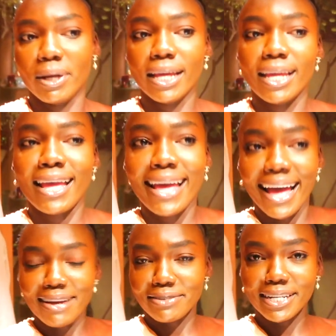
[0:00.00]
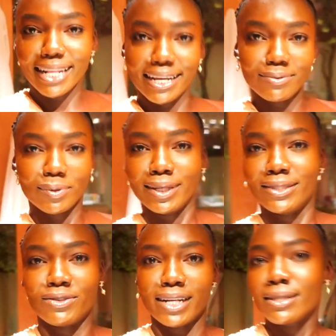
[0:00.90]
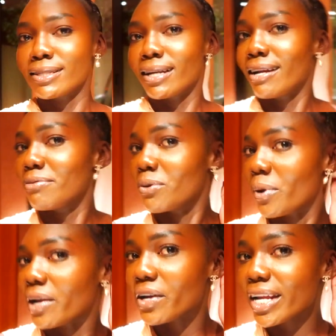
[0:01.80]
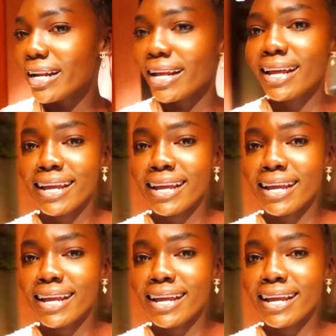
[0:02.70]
but I realized with these dresses that I've been wearing,